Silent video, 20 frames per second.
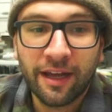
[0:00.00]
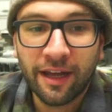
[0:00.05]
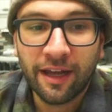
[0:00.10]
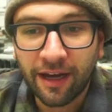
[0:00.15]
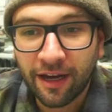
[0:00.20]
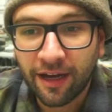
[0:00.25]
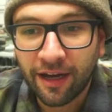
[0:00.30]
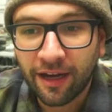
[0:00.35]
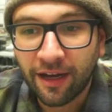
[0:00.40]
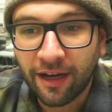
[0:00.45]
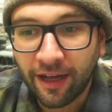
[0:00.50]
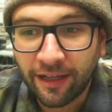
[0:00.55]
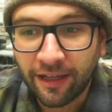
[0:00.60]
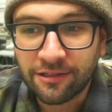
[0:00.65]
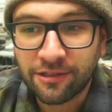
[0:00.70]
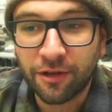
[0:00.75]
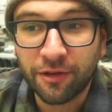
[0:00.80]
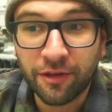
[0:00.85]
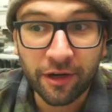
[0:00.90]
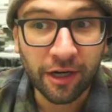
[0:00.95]
And
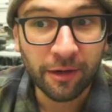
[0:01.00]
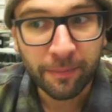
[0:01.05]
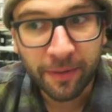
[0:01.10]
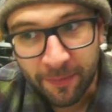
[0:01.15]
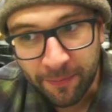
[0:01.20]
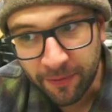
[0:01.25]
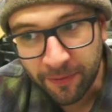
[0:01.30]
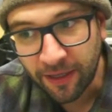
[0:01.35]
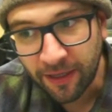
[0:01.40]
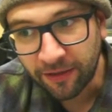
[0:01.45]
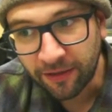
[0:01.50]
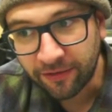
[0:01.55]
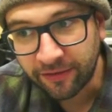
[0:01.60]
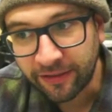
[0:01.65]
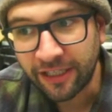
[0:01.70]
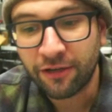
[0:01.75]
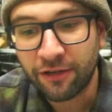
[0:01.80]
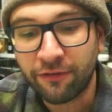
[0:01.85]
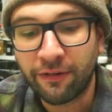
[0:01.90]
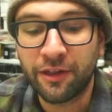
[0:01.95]
so there are people out
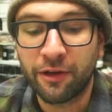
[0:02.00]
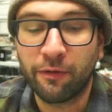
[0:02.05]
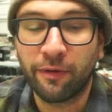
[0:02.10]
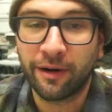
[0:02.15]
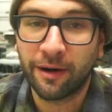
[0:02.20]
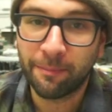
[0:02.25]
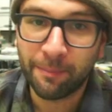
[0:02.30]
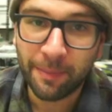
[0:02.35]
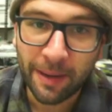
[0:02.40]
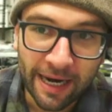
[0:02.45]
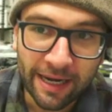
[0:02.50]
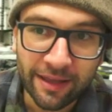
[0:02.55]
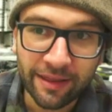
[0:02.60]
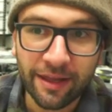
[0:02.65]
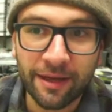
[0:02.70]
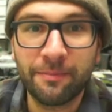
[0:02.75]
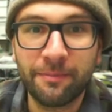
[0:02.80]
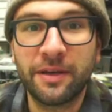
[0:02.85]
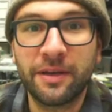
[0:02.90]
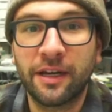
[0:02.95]
there who either want to buy
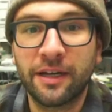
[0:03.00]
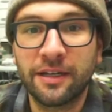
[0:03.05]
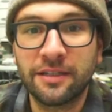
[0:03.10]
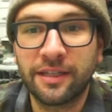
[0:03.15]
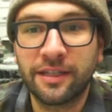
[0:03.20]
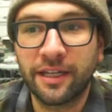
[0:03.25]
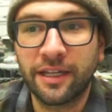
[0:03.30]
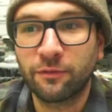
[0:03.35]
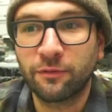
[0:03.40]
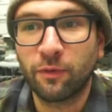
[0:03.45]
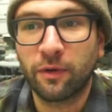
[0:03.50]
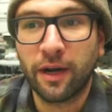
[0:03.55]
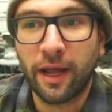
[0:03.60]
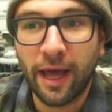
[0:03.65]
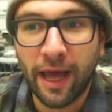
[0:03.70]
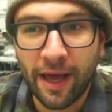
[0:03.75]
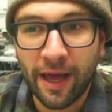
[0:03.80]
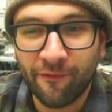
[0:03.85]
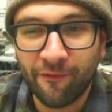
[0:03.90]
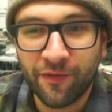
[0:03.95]
them because they just want to
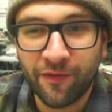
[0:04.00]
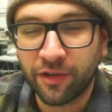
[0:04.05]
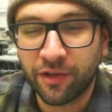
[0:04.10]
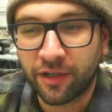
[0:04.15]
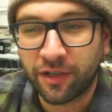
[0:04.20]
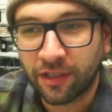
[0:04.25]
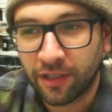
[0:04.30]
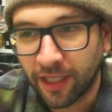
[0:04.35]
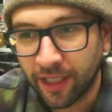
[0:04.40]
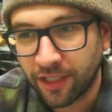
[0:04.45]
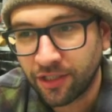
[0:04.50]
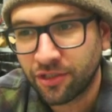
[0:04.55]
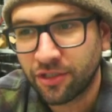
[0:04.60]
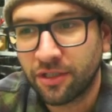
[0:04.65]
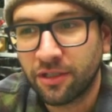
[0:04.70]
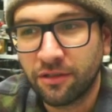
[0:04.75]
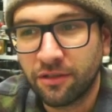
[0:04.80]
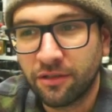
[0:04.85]
have them for their collection,